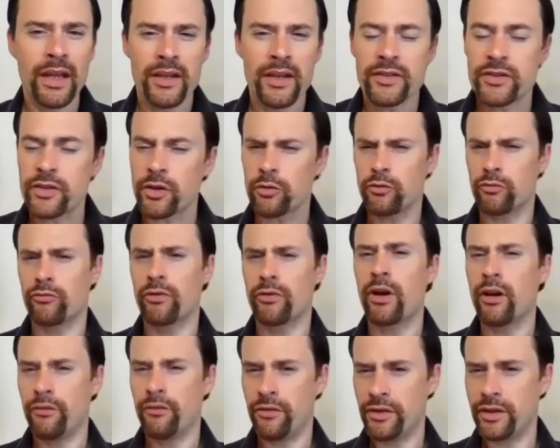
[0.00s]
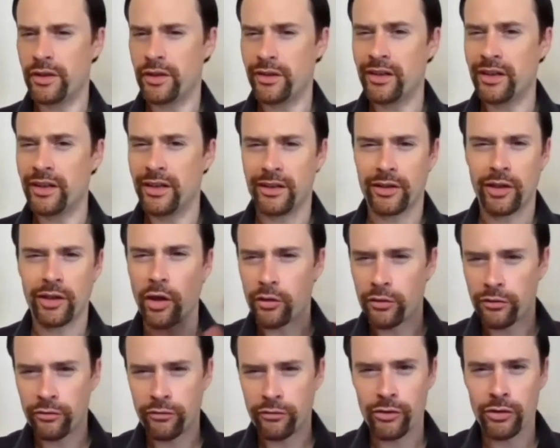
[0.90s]
So rather than
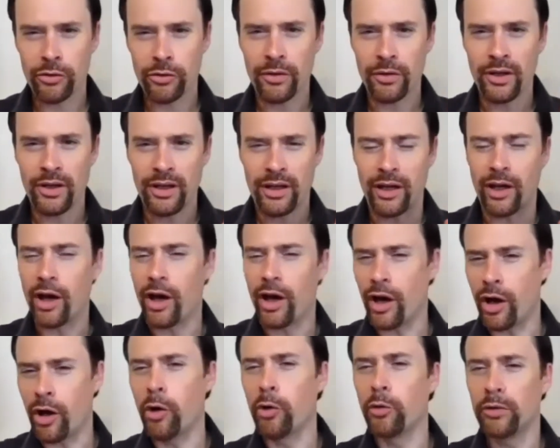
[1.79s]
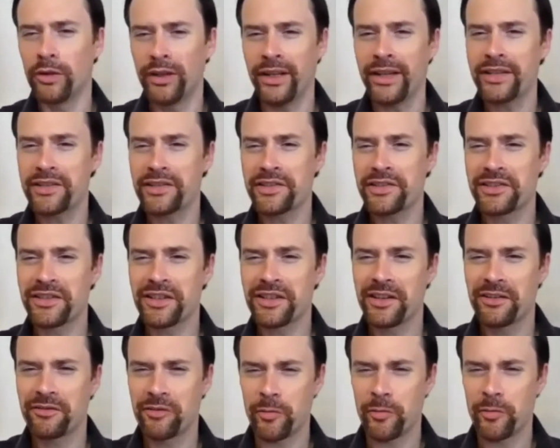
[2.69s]
go through a, a whole list
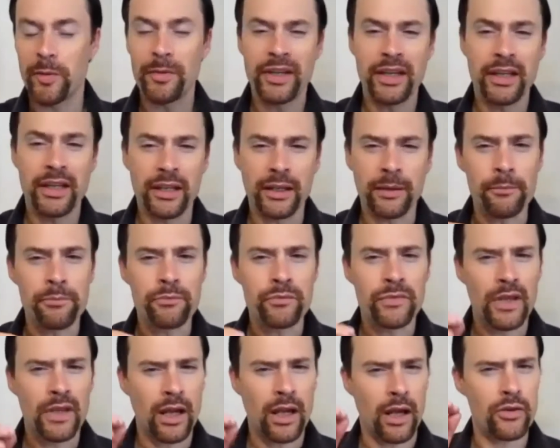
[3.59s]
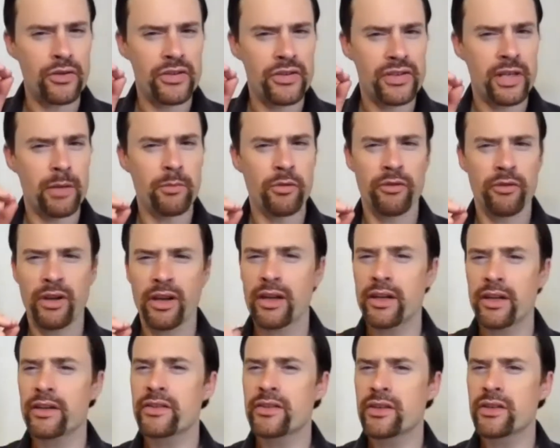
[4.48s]
from the beginning, I'll
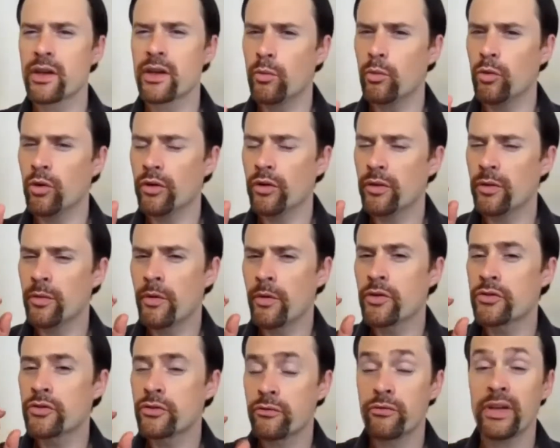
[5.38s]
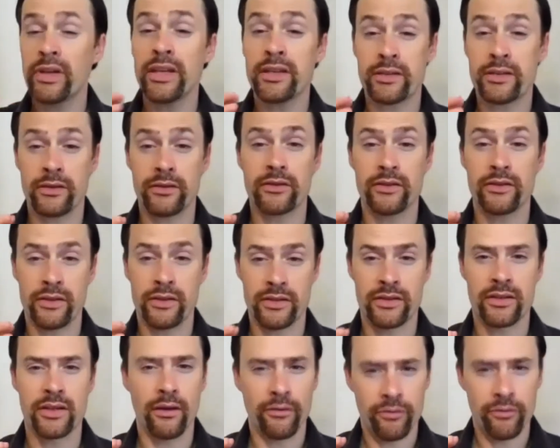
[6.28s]
summarize what the most recent
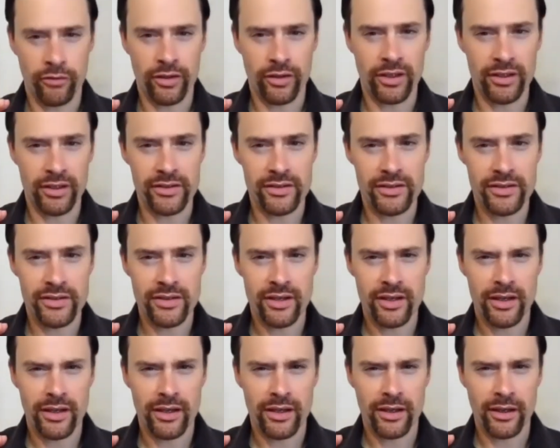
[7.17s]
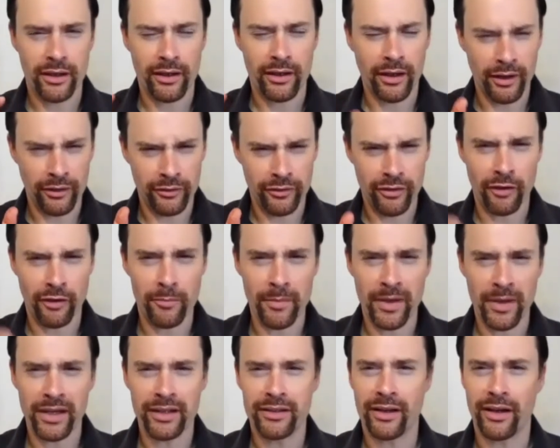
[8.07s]
discoveries uh, I've, I've
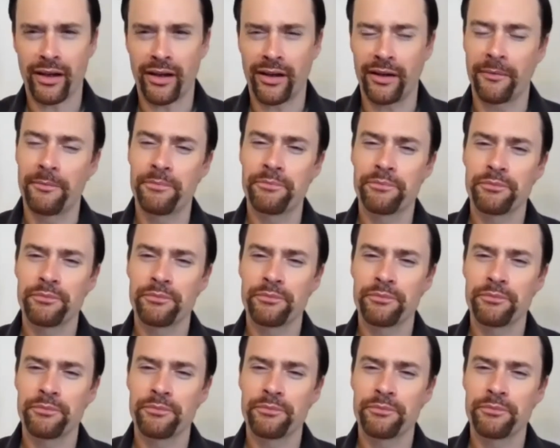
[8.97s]
made are.